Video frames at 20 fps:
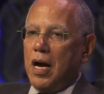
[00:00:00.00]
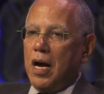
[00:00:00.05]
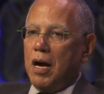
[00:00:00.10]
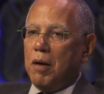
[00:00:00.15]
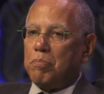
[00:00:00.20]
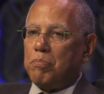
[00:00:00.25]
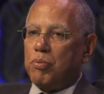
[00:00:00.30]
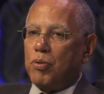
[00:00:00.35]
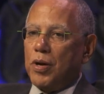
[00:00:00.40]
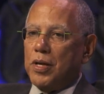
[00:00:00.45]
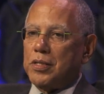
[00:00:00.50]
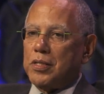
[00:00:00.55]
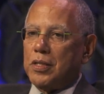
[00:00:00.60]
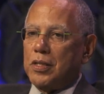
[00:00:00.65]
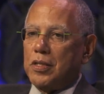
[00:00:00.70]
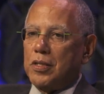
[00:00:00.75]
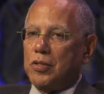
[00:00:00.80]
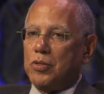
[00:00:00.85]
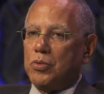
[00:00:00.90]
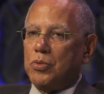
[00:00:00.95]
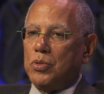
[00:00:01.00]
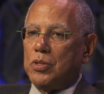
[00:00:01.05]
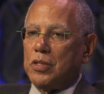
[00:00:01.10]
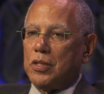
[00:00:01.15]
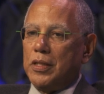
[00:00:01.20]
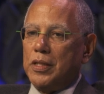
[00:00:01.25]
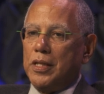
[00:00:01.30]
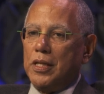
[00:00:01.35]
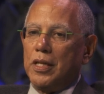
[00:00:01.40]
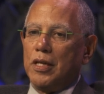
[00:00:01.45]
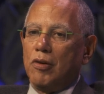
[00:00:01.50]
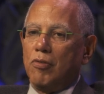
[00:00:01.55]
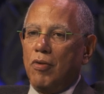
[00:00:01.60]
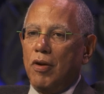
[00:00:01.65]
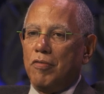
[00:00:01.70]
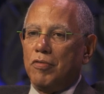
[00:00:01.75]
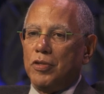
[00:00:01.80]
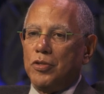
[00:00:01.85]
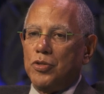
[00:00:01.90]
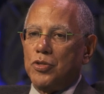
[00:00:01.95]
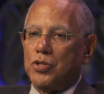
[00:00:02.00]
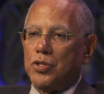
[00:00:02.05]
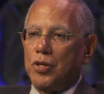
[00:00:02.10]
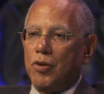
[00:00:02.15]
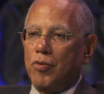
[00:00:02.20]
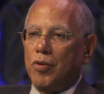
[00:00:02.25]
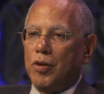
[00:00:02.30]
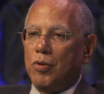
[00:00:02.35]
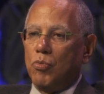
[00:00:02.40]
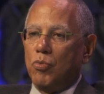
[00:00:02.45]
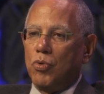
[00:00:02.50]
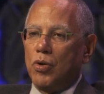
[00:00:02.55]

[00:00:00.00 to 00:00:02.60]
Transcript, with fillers: a president who is leading a, revolutionary in,